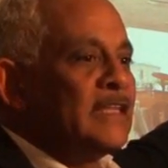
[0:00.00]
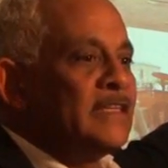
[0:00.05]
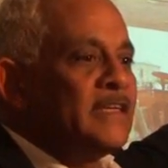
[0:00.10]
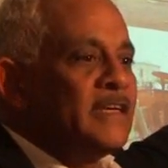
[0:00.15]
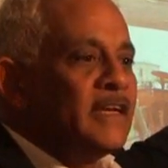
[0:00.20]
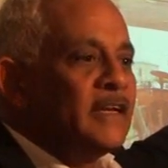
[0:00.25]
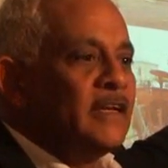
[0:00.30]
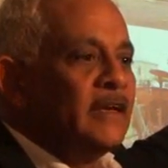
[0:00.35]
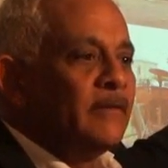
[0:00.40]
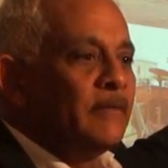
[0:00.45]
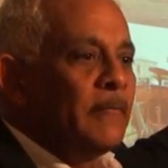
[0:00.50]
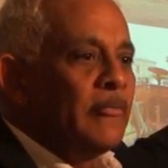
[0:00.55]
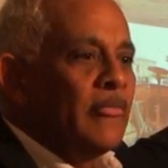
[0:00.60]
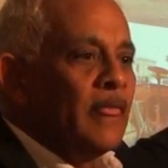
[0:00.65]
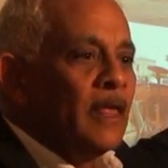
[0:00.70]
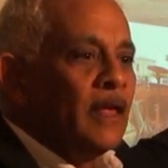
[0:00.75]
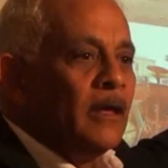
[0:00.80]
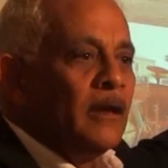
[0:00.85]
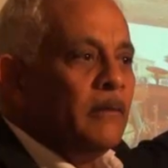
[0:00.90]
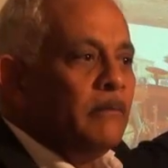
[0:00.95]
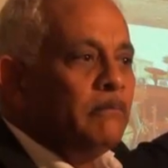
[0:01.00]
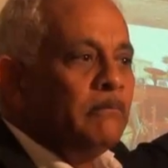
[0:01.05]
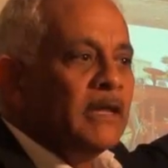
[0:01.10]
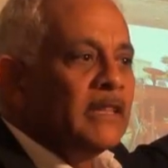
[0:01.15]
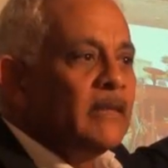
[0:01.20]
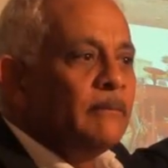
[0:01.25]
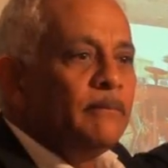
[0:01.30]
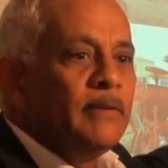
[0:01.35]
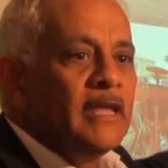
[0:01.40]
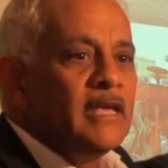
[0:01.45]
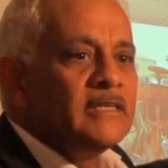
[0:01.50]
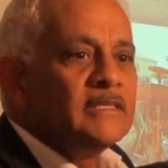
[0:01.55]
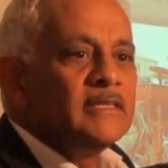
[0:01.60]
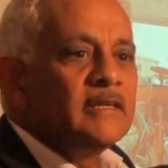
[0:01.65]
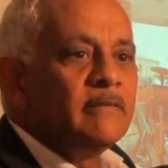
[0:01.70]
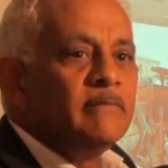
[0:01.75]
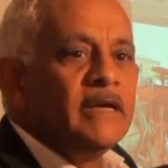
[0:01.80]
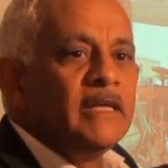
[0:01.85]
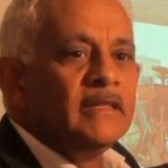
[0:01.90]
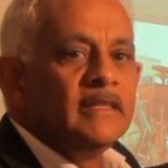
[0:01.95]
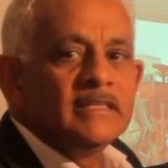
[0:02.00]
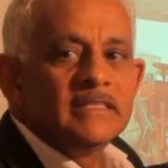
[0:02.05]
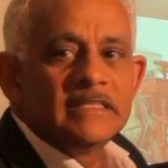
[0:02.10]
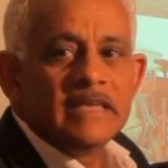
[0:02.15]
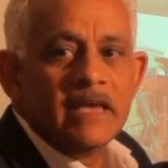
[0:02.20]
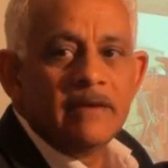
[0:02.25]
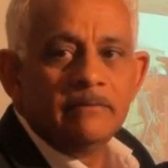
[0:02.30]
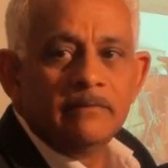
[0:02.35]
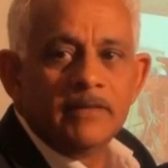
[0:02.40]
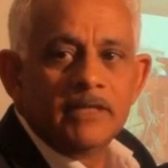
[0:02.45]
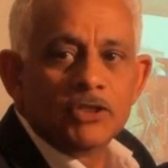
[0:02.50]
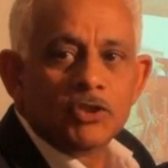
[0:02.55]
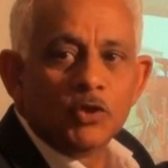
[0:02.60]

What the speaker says: that area, but the place remained the same.